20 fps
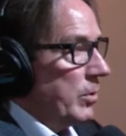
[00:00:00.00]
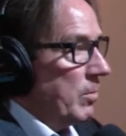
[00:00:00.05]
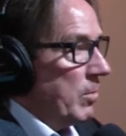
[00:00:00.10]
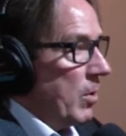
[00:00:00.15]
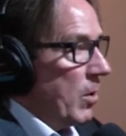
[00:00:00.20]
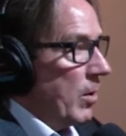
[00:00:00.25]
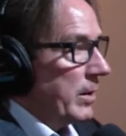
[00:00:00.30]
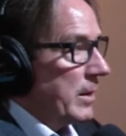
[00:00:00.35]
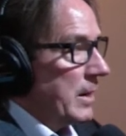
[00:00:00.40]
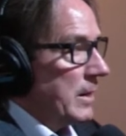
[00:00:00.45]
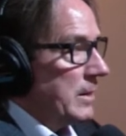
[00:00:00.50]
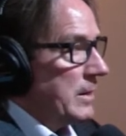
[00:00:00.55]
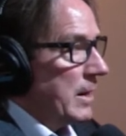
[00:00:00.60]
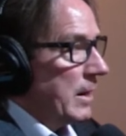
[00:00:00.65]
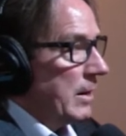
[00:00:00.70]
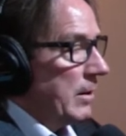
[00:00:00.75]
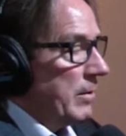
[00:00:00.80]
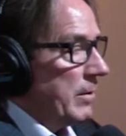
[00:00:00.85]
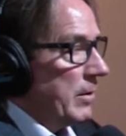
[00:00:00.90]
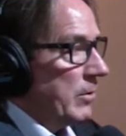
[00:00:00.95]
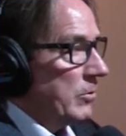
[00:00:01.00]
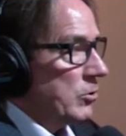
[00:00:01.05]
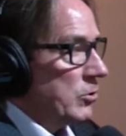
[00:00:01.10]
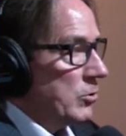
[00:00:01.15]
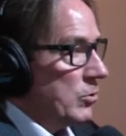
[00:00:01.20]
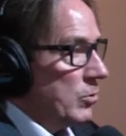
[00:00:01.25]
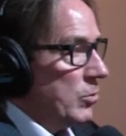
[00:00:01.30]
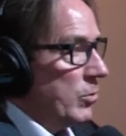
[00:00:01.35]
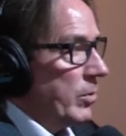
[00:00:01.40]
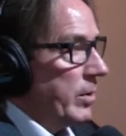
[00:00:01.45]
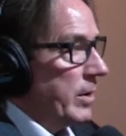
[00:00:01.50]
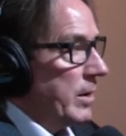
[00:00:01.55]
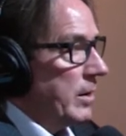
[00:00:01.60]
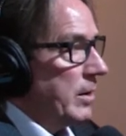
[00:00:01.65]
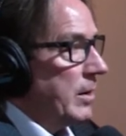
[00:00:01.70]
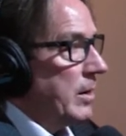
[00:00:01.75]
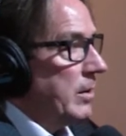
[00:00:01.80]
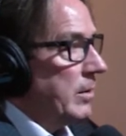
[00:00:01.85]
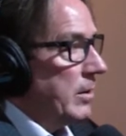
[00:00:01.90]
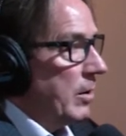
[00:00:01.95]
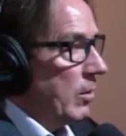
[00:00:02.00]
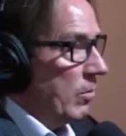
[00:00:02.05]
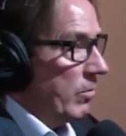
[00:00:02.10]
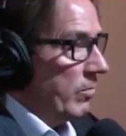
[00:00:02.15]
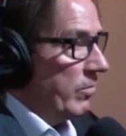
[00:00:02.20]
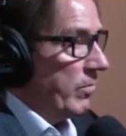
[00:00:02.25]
the market mm-hmm. telling their story, they